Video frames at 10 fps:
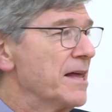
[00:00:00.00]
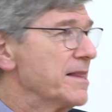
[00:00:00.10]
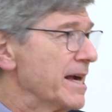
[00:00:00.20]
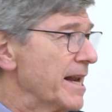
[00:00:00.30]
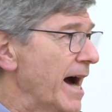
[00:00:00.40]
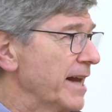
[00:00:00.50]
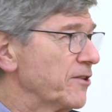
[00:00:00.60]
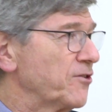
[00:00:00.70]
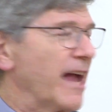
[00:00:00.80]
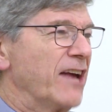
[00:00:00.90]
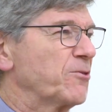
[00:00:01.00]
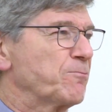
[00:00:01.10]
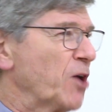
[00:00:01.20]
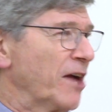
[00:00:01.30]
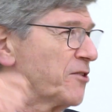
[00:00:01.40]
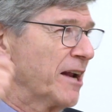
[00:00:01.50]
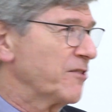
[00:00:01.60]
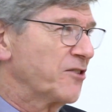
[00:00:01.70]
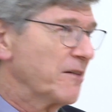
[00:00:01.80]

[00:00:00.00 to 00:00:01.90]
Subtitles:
the United States presidents